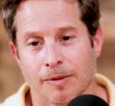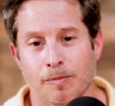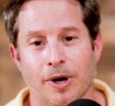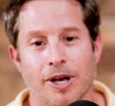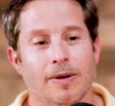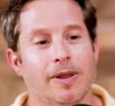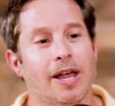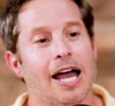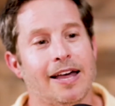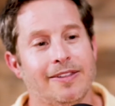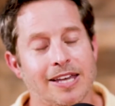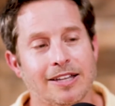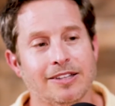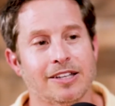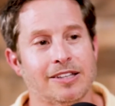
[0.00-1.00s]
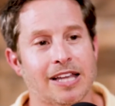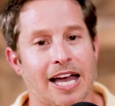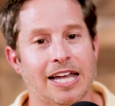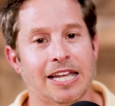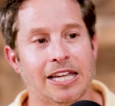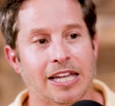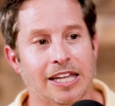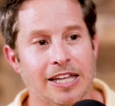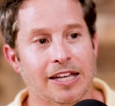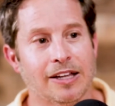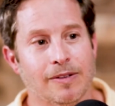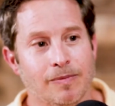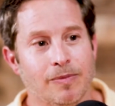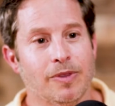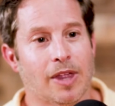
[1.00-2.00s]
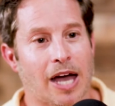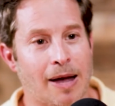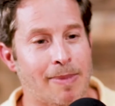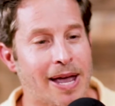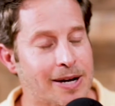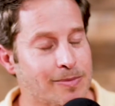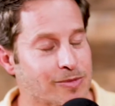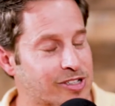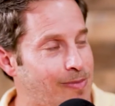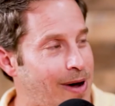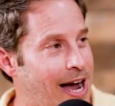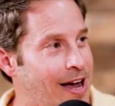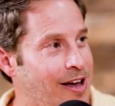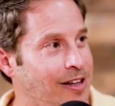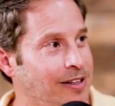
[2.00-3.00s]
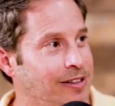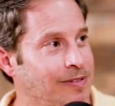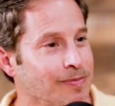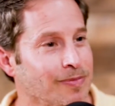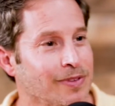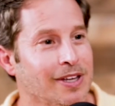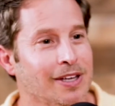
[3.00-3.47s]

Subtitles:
But at the end of the day, I made him smile.